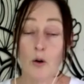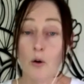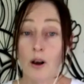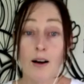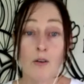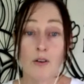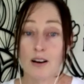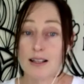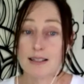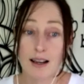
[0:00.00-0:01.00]
All our
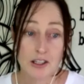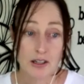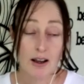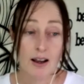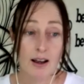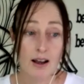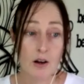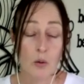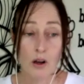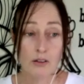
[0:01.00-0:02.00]
organisation are
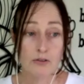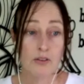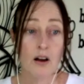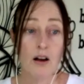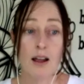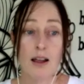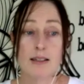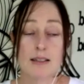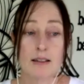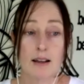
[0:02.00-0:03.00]
qualified
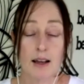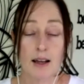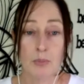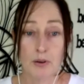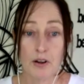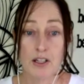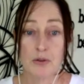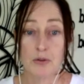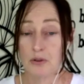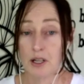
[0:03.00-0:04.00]

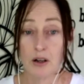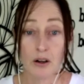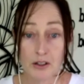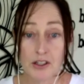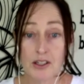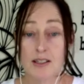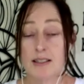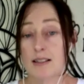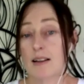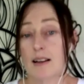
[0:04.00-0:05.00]
professional career coaches.
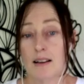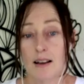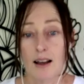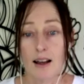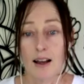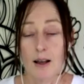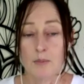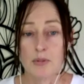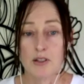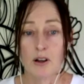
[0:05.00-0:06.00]

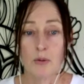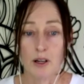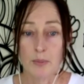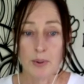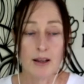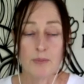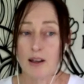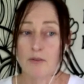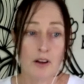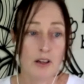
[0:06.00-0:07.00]
So when you pick up
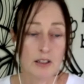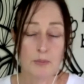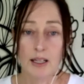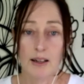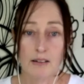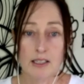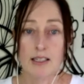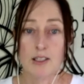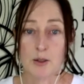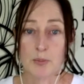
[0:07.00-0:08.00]
that phone, you can be
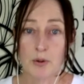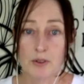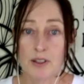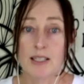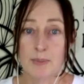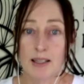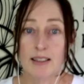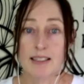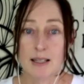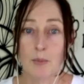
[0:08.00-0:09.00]
guaranteed you're speaking
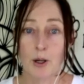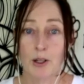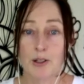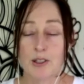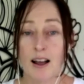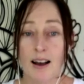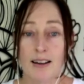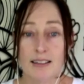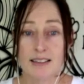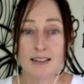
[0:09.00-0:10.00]
to somebody whose heart
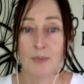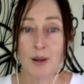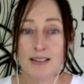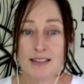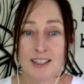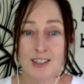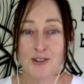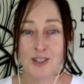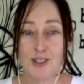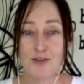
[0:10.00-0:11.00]
is at the best
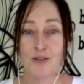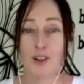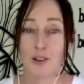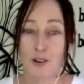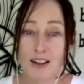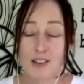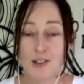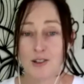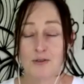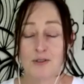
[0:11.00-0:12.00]
interest for you and your
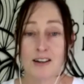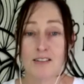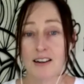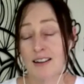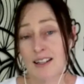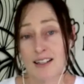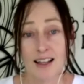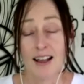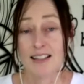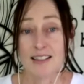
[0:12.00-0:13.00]
career. And
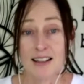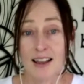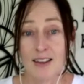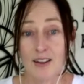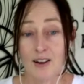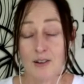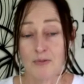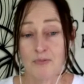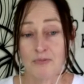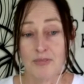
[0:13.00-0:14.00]
as I say, they'll
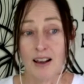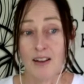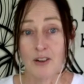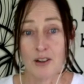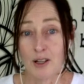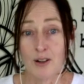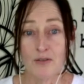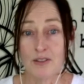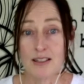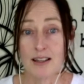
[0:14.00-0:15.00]
have a career
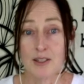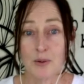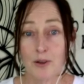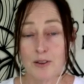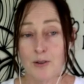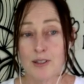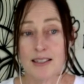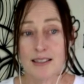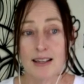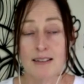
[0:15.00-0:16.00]
conversation with you and
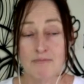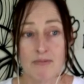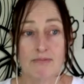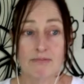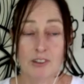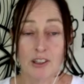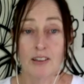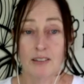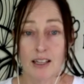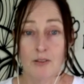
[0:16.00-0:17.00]
see,
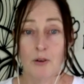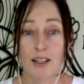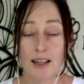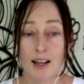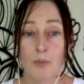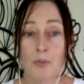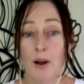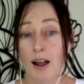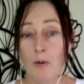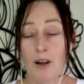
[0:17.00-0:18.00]
if we can help you,
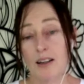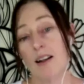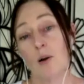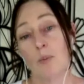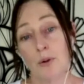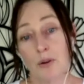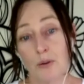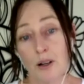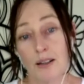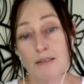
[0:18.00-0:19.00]
how we can help
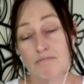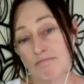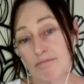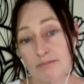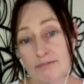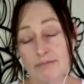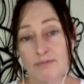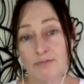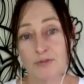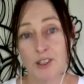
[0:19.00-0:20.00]
you, and,
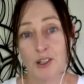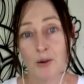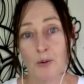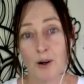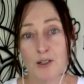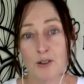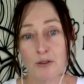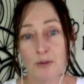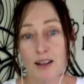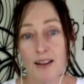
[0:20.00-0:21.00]
where to
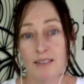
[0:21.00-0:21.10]
from there.